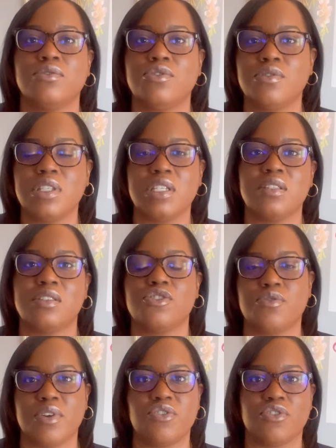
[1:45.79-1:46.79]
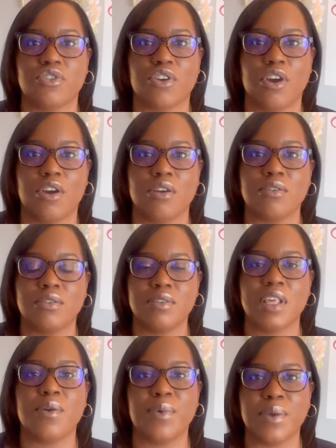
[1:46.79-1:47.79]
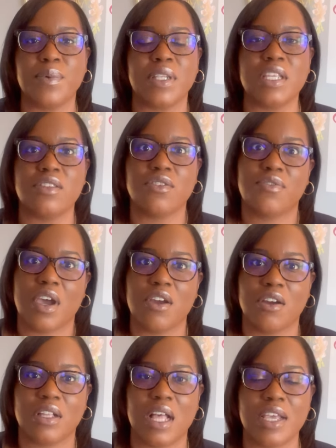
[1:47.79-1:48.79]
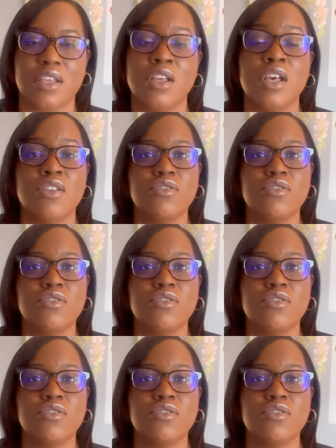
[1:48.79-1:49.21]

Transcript: do these situations occur that we would need to fire our client?